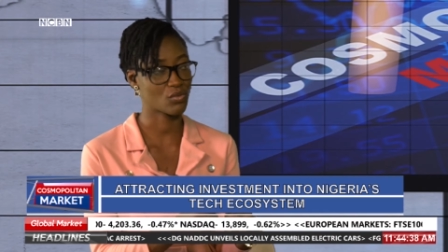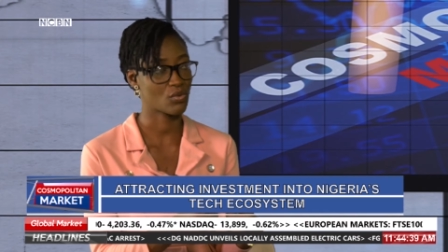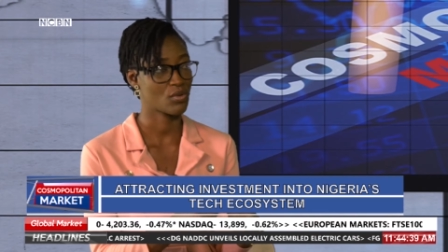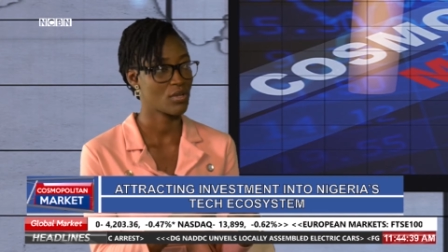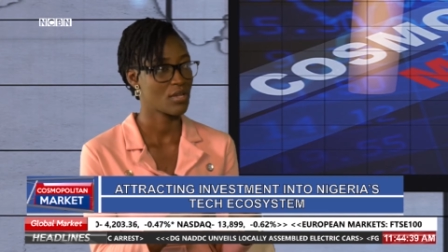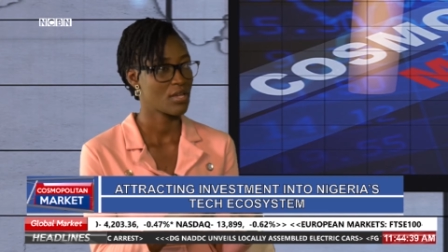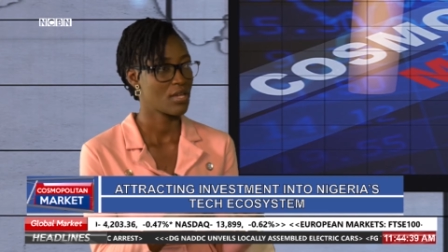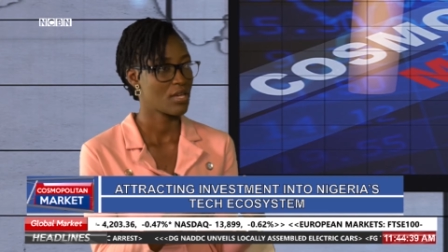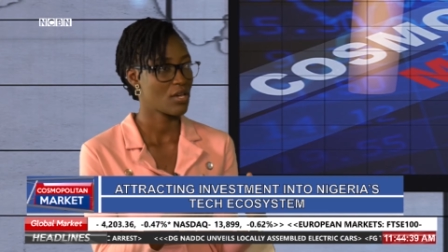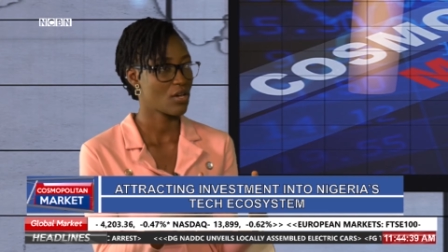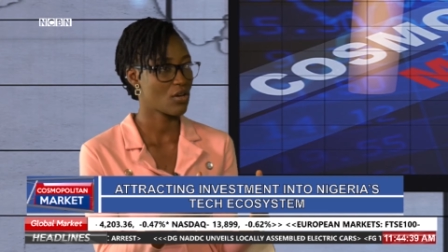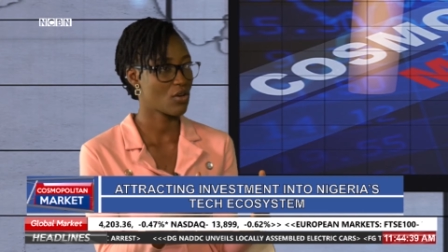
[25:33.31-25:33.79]

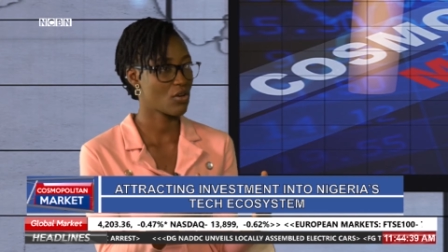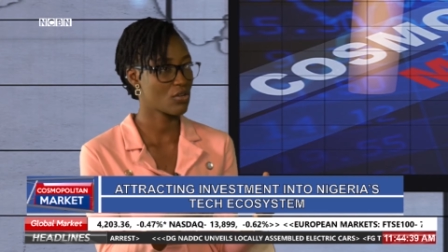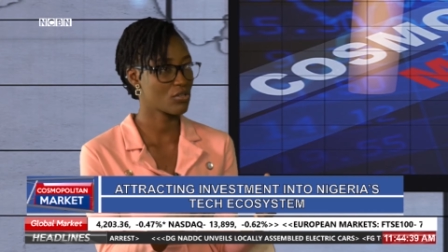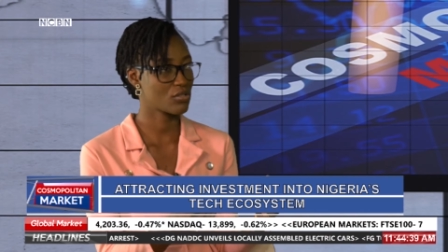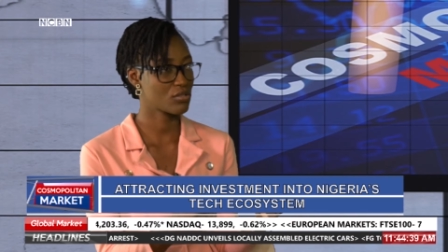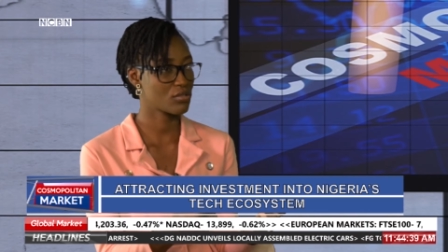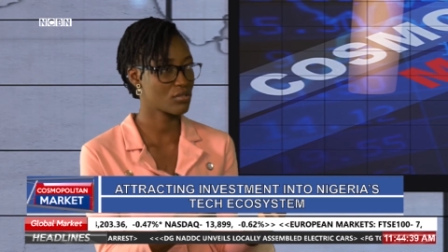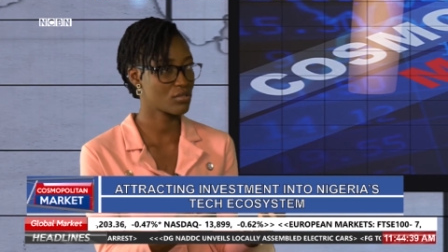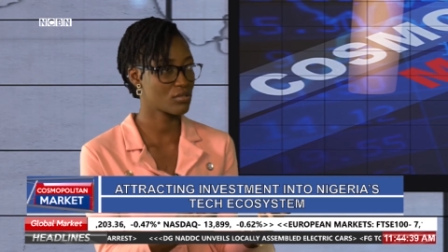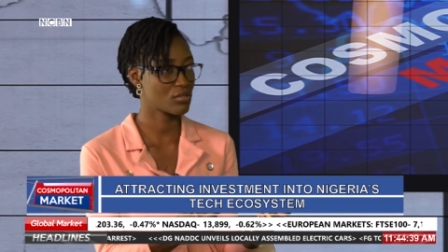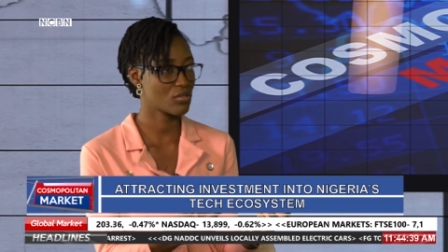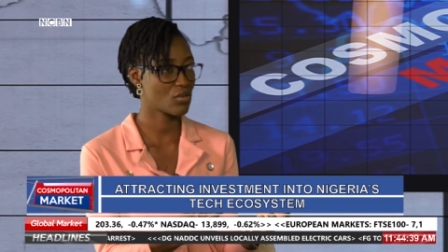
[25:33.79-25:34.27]

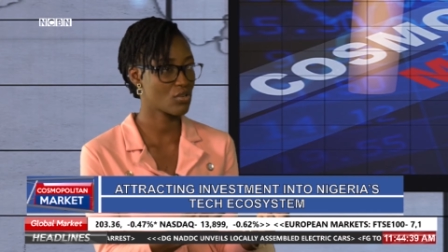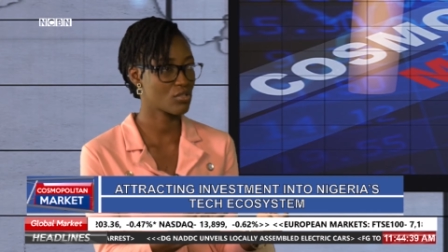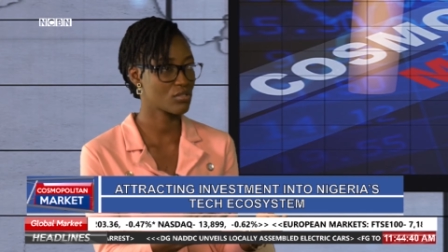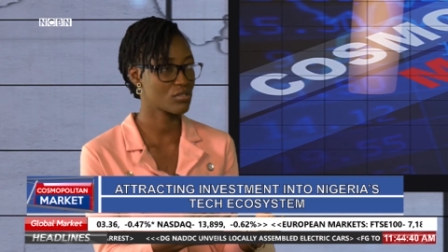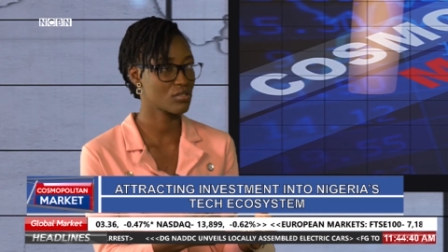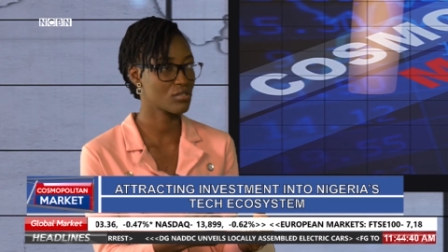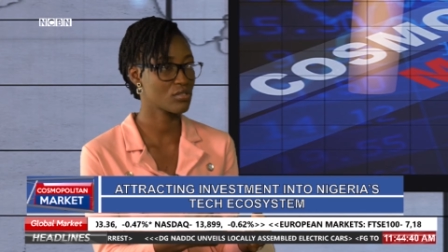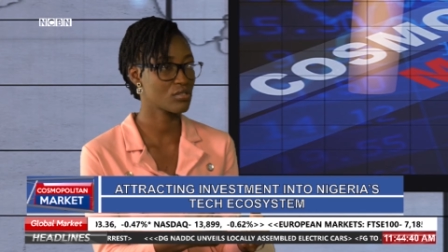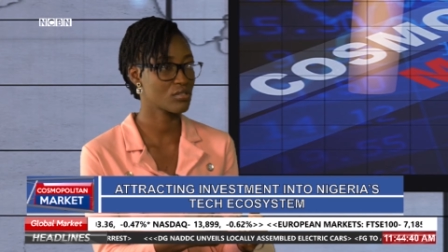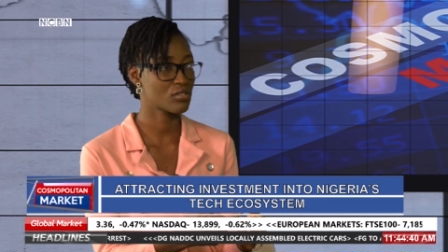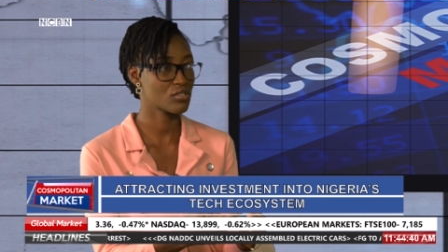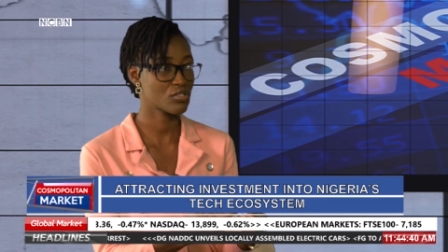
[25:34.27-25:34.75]

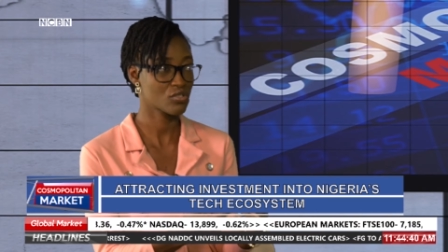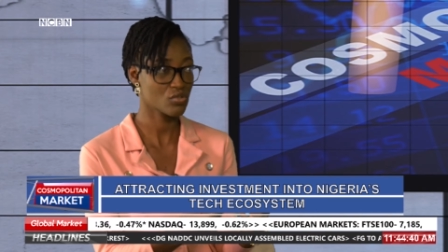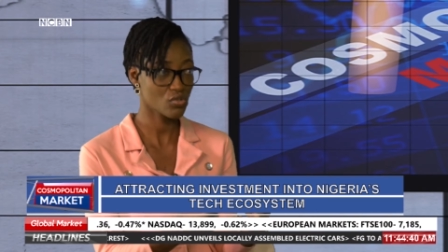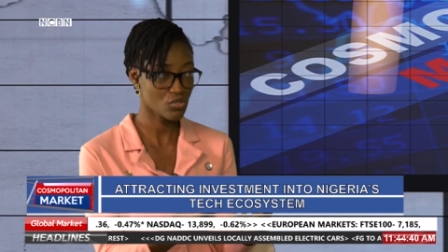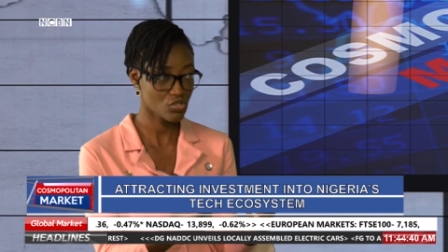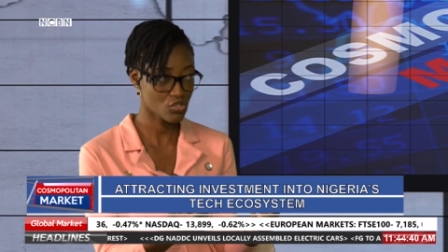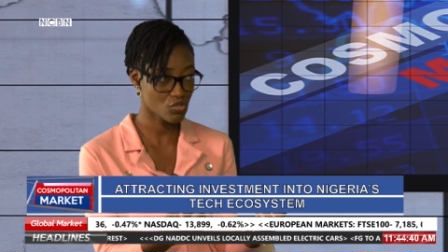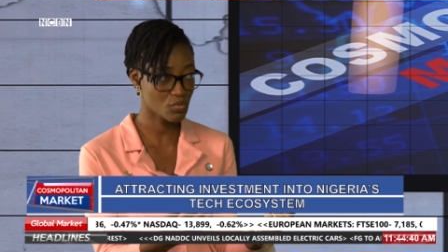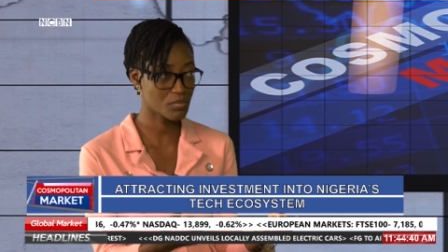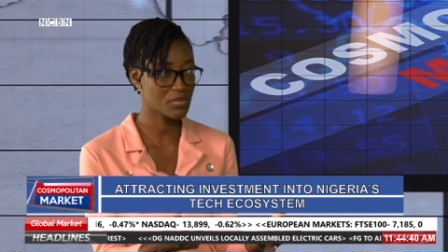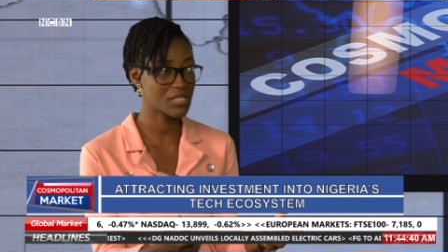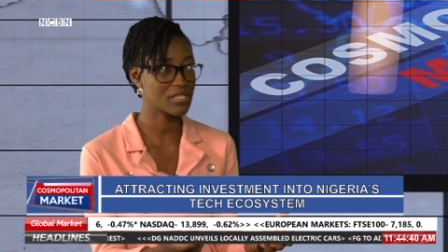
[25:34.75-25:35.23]
on
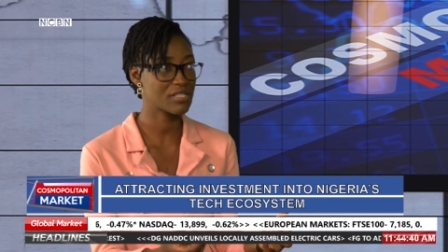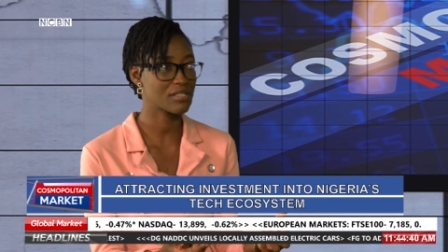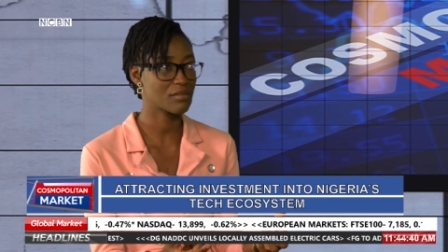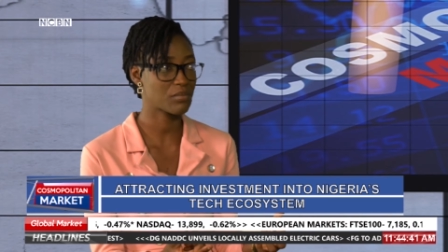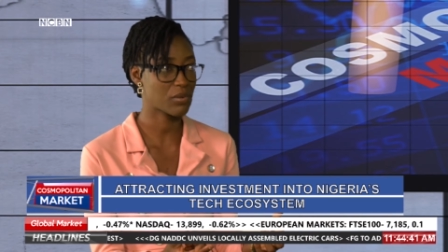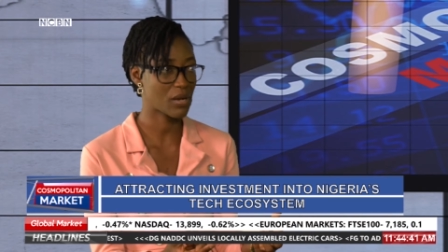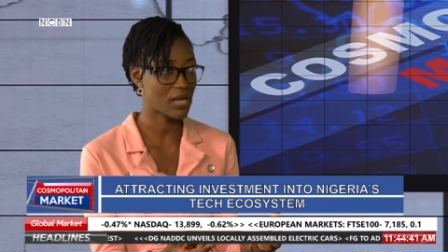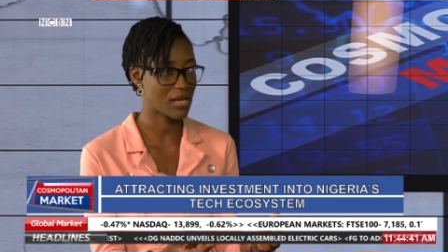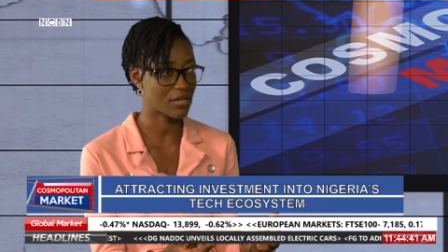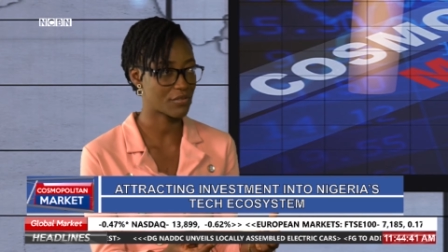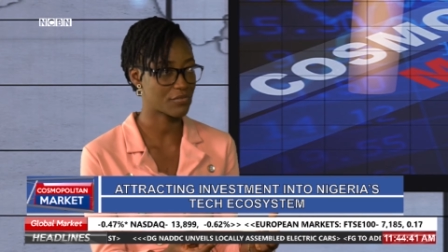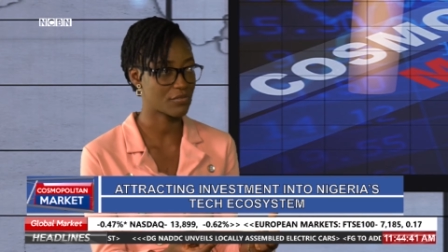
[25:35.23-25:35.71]
social media
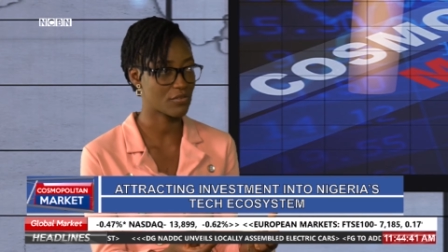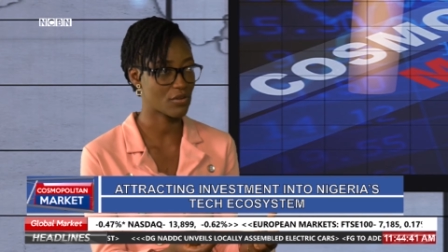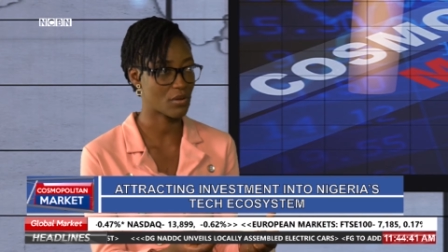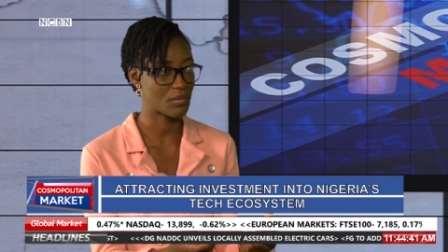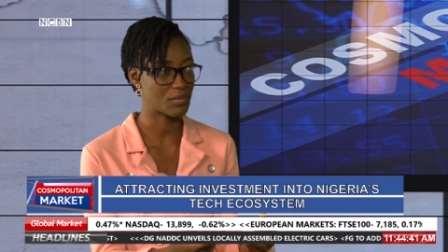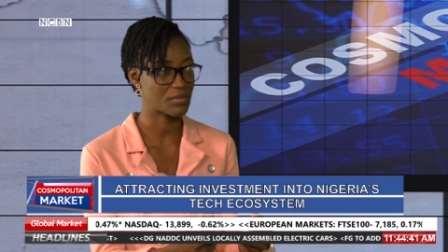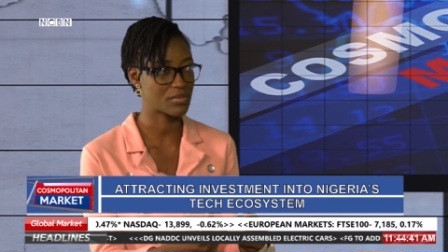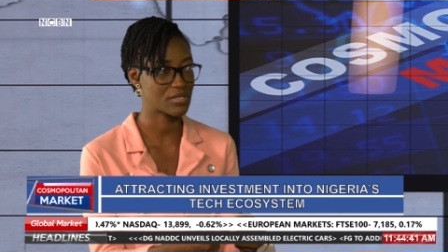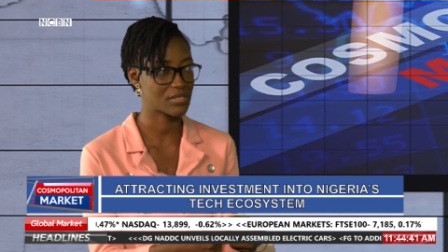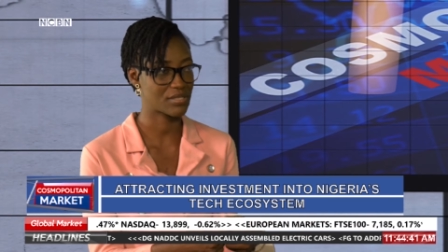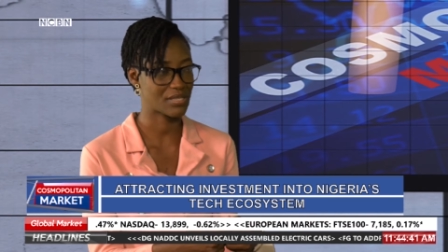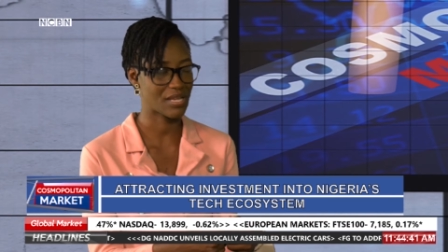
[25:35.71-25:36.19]

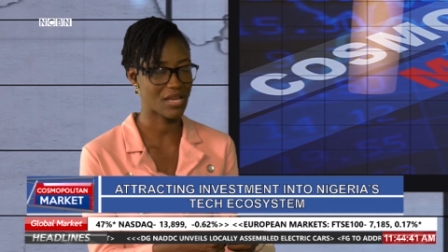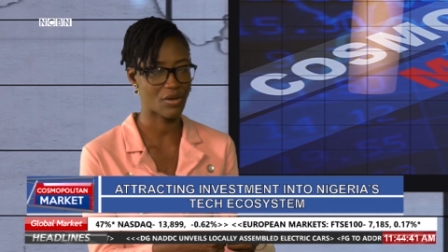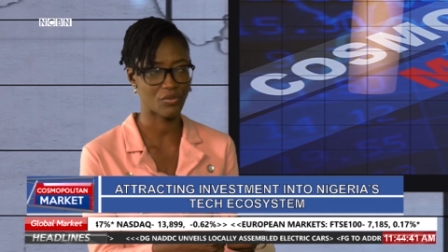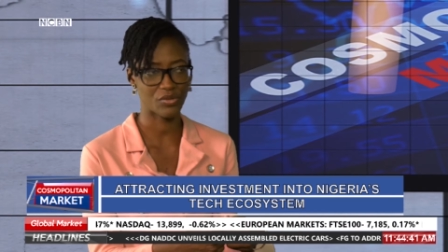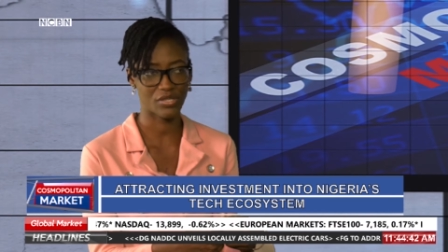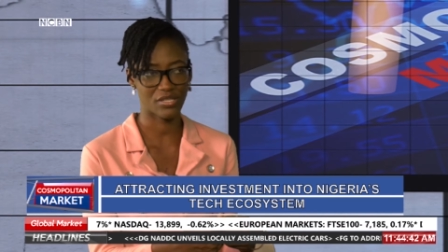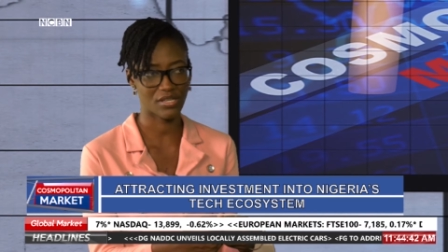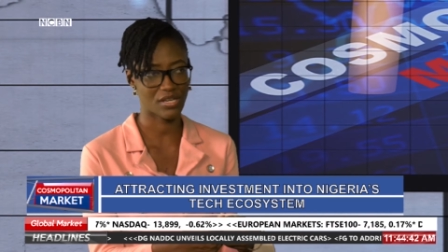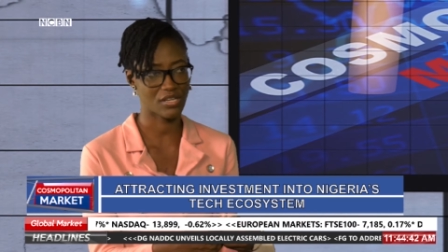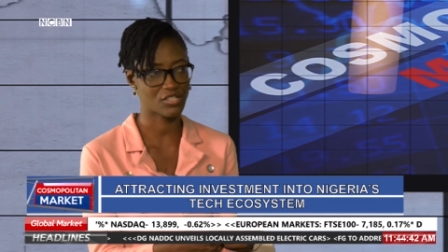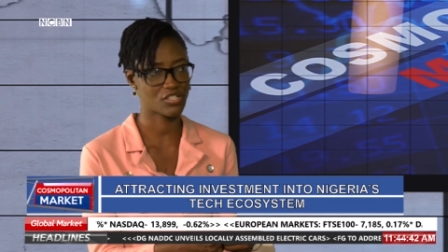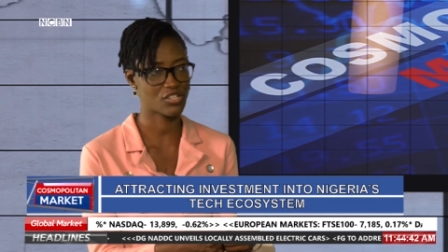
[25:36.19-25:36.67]
platforms now in
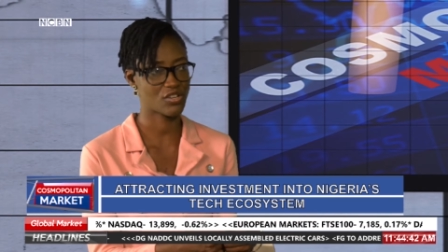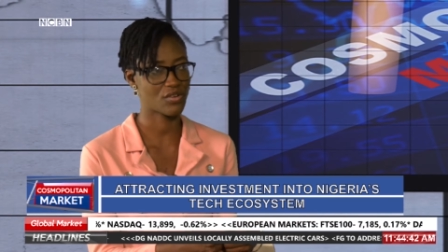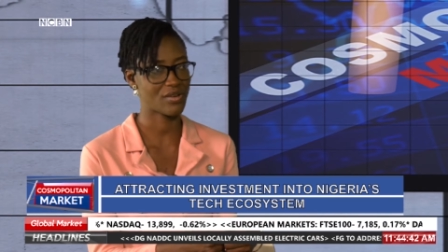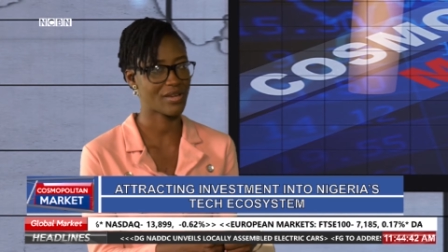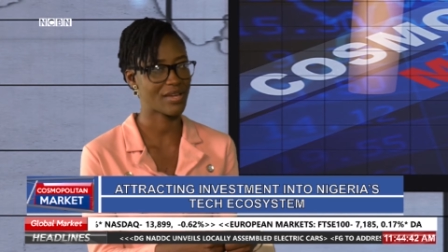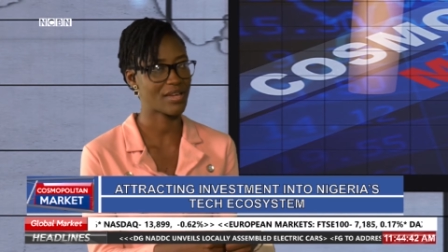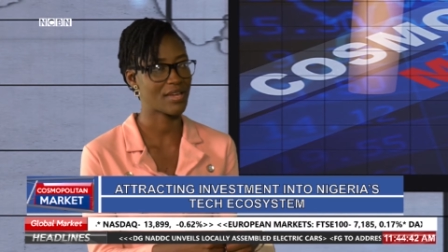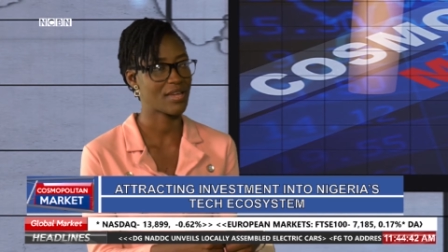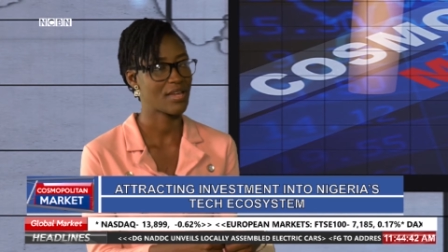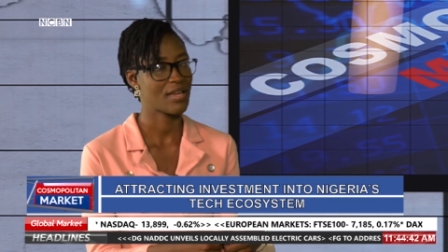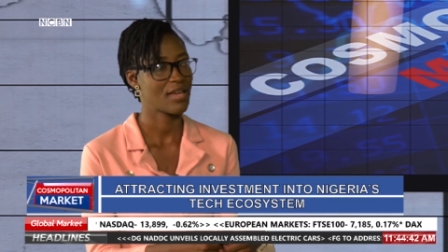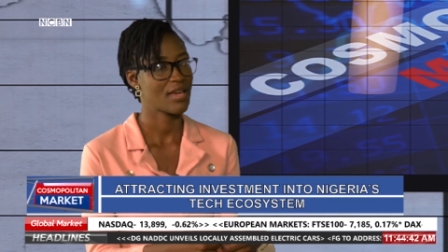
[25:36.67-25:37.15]

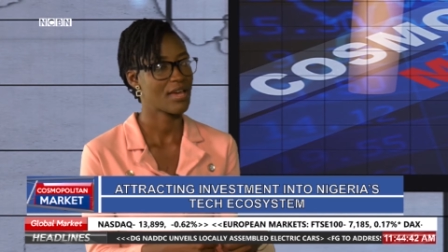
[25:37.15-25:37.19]
Nigeria,